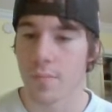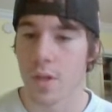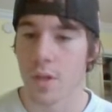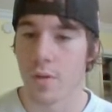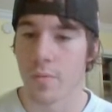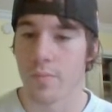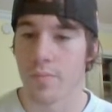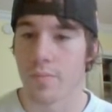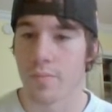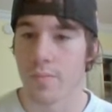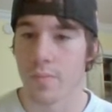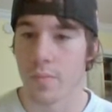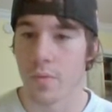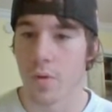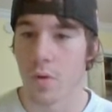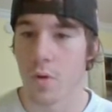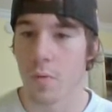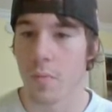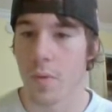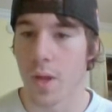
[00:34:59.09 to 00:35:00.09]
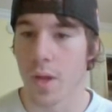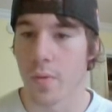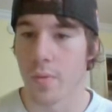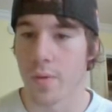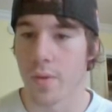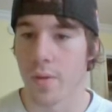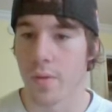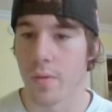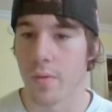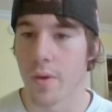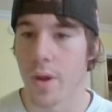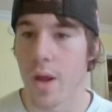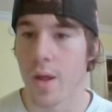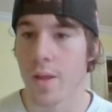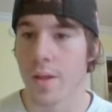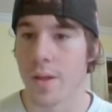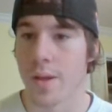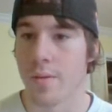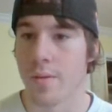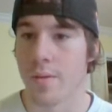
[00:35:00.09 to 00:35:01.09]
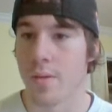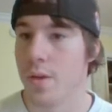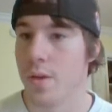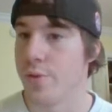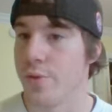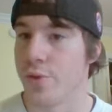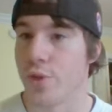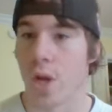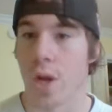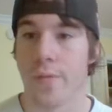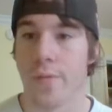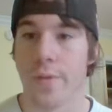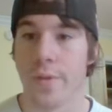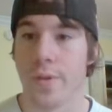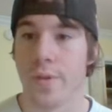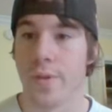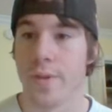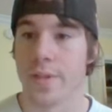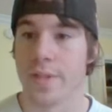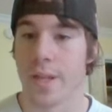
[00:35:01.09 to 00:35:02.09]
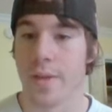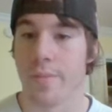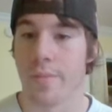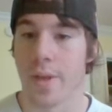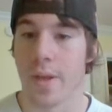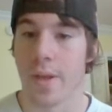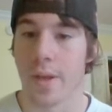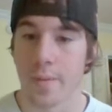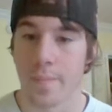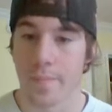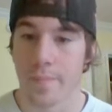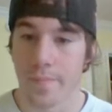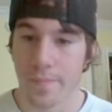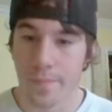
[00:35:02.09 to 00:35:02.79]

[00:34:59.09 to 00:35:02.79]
He'll goal block with the Lunala, and Joff will do the same thing.